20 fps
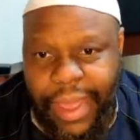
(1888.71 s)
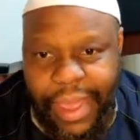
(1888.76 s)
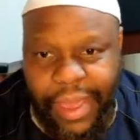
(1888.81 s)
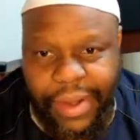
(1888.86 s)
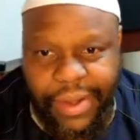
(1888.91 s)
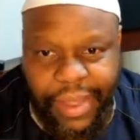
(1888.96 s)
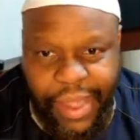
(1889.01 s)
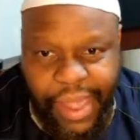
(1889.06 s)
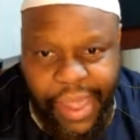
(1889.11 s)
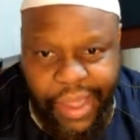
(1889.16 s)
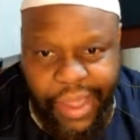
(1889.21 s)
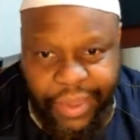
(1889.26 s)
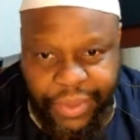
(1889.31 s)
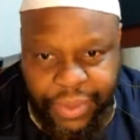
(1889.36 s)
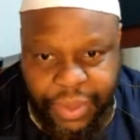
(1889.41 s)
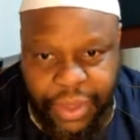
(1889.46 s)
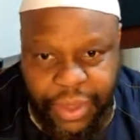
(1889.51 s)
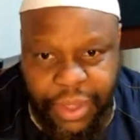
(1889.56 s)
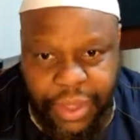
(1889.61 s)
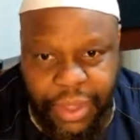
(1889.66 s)

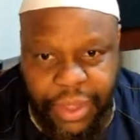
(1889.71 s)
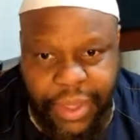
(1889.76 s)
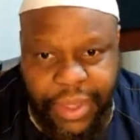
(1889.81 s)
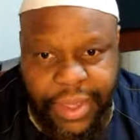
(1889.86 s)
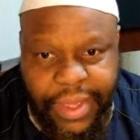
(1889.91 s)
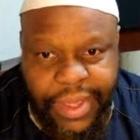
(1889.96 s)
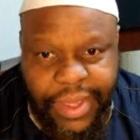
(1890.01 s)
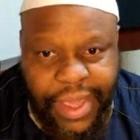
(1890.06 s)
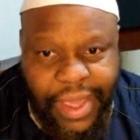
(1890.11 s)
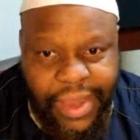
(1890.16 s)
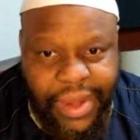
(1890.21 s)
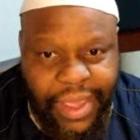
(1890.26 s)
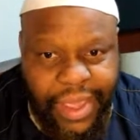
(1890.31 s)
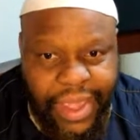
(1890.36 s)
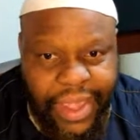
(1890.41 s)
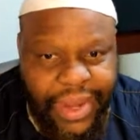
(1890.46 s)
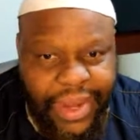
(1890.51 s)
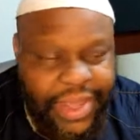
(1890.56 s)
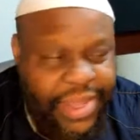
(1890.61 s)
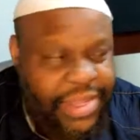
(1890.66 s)
Al-hayd.
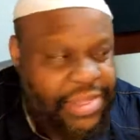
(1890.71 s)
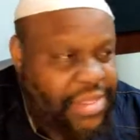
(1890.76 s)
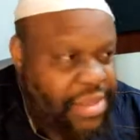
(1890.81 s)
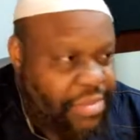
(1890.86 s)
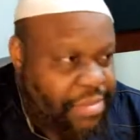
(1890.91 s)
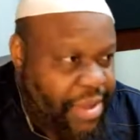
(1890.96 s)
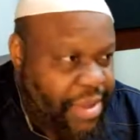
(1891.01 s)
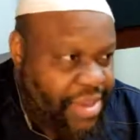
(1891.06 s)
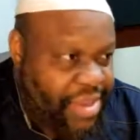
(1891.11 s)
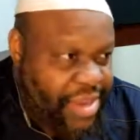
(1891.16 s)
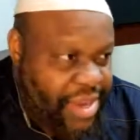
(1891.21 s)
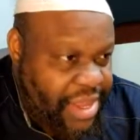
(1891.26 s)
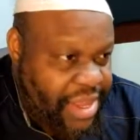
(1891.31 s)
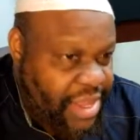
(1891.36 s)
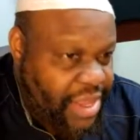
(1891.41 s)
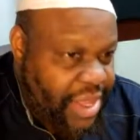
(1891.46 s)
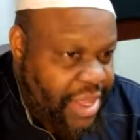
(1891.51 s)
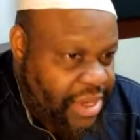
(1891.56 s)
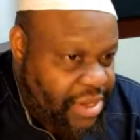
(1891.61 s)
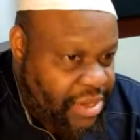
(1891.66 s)
Al-hayd is the monthly
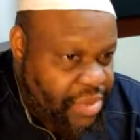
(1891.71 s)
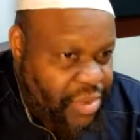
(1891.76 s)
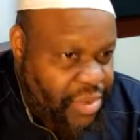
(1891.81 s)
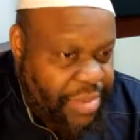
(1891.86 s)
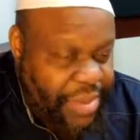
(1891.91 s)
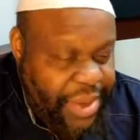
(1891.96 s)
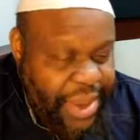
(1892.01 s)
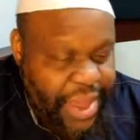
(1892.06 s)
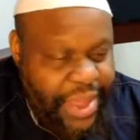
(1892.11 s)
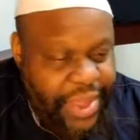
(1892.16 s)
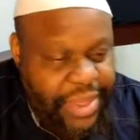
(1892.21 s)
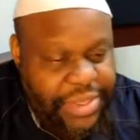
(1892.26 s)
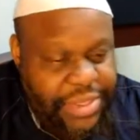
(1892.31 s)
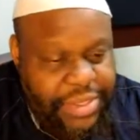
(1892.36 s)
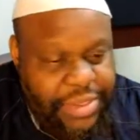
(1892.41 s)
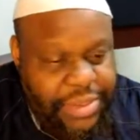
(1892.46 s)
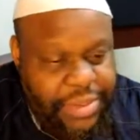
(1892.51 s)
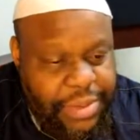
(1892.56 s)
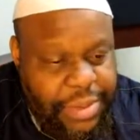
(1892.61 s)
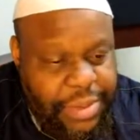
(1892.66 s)
that the woman has.